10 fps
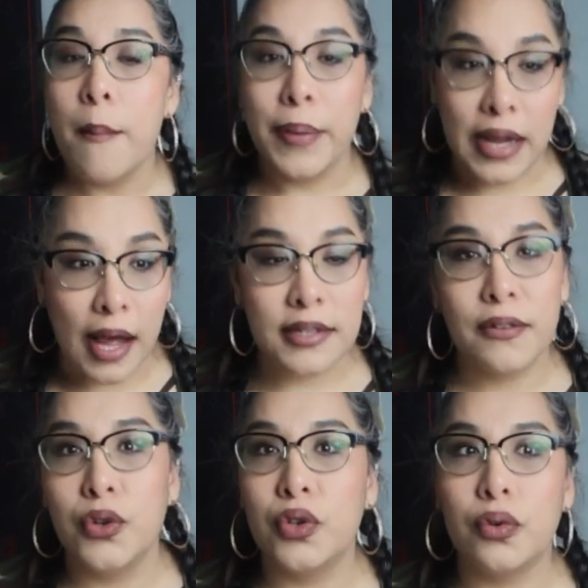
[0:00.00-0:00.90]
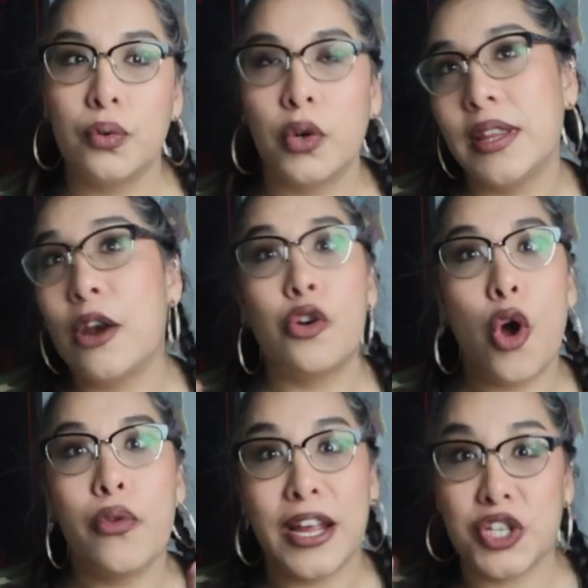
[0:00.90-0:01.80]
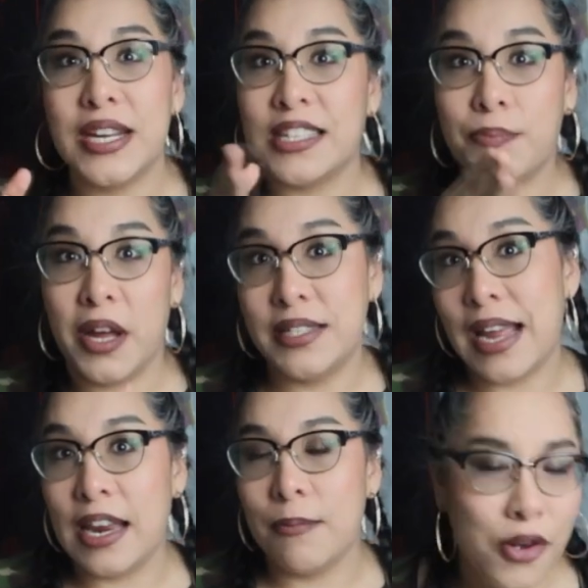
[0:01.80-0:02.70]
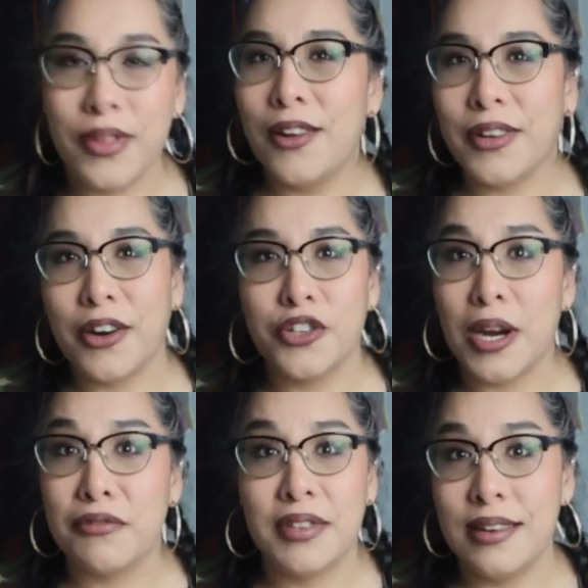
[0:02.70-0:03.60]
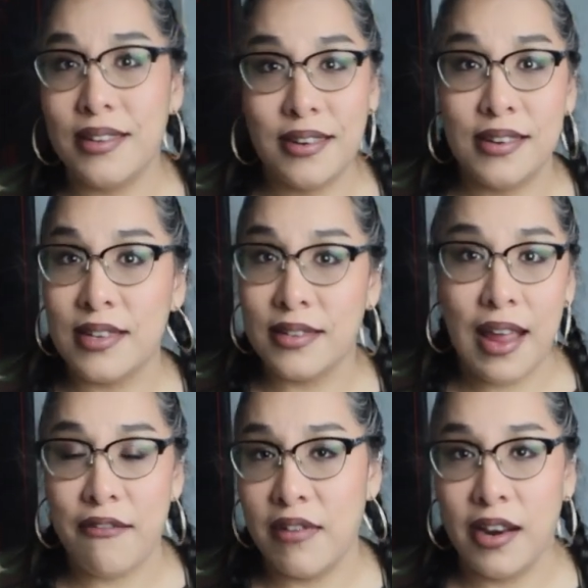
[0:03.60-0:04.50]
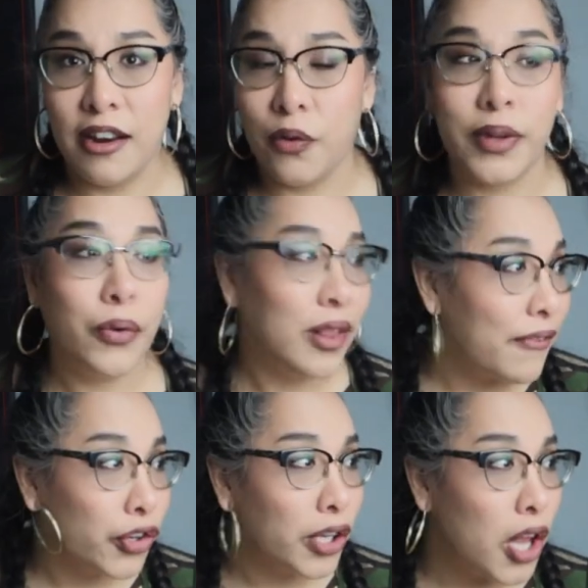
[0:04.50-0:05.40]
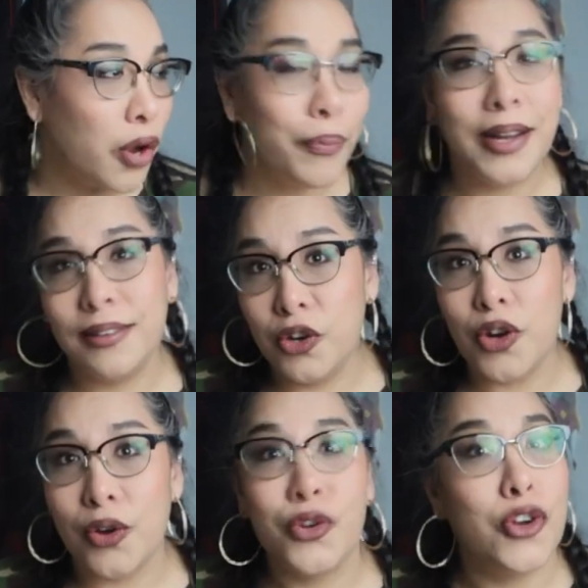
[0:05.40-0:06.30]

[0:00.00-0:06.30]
because of who well they don't know that she is a Dutton you know they look at her driver's license and it doesn't have Dutton otherwise they would have left her alone because you know you